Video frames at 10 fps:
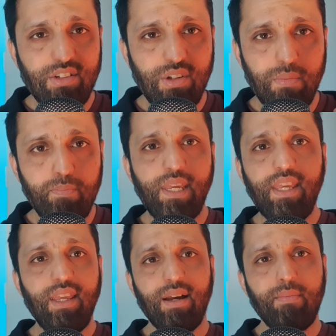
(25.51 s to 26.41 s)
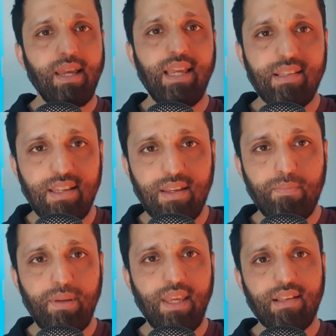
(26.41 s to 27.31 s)
to be amazing,
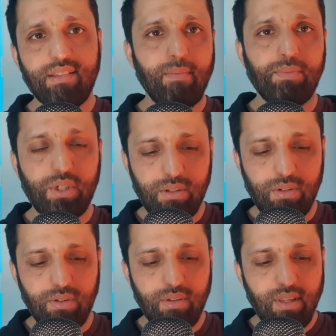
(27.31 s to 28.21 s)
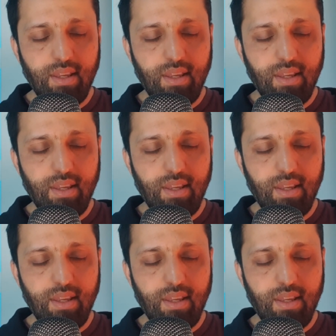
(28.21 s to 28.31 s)
be exceptional,